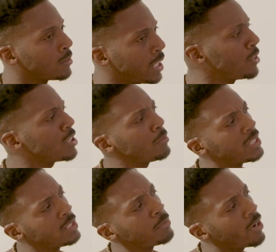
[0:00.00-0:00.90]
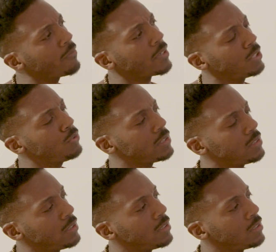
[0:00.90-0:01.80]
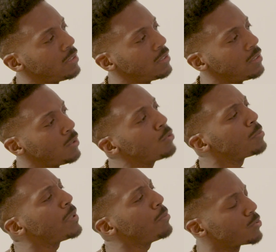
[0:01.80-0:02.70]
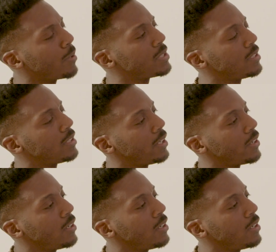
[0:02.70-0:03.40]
Can you tell me the demographic of Houston? Who's the people's representative there?